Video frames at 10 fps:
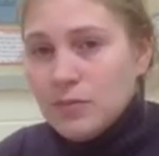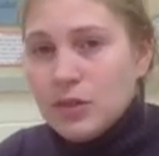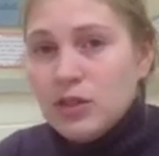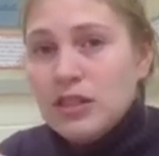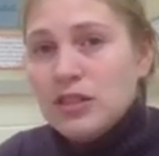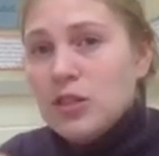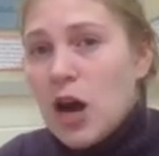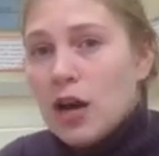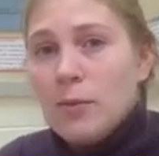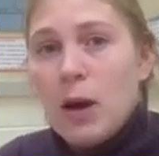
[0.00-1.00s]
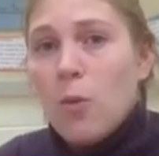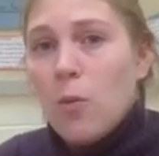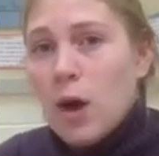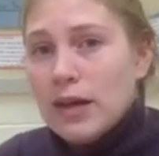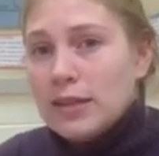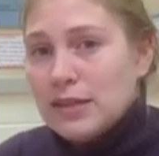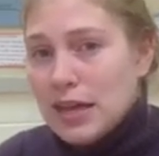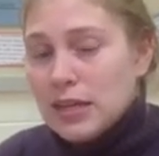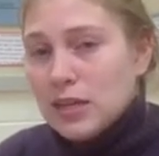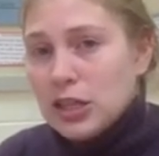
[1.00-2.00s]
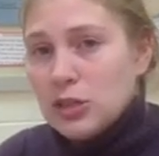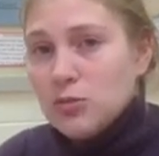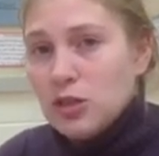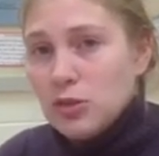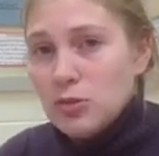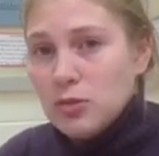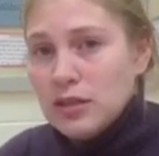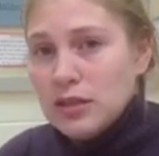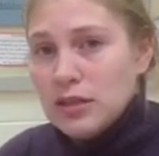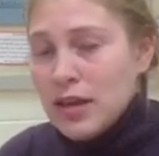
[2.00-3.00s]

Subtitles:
You need to talk about what data you used